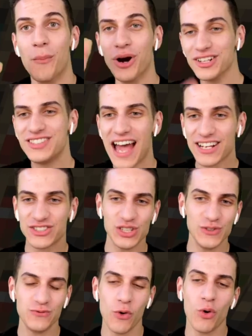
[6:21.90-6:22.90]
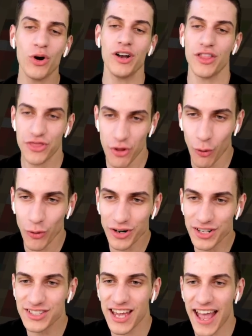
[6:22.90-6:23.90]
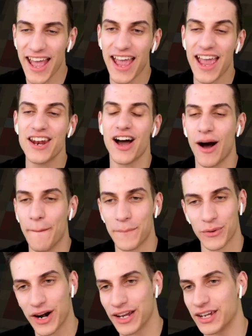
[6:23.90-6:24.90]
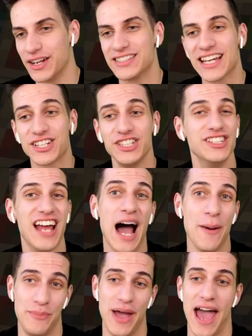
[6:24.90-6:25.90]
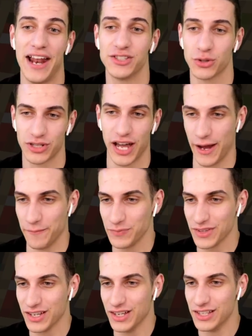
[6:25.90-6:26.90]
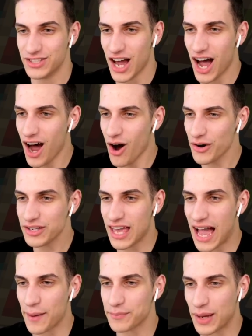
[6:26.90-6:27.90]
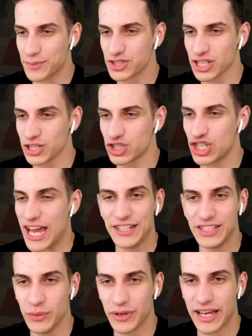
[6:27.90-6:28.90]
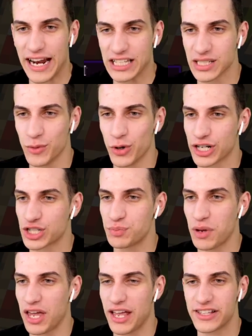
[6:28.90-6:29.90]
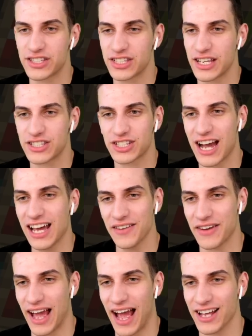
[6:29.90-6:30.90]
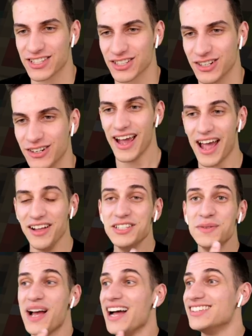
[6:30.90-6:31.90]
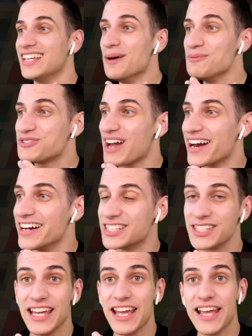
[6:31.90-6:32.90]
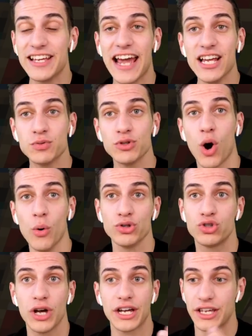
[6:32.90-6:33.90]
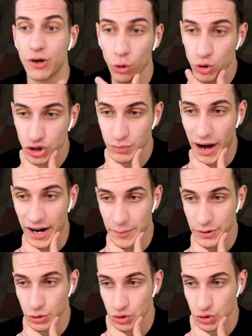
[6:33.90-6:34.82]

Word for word: Protection for thorns and unbreaking. That's actually not bad. It's okay. So yeah, I'm, still enchanting. We're getting some more XP. It's it's kind of a hassle. At least we got Depth Strider in, in case we go into like an ocean monument or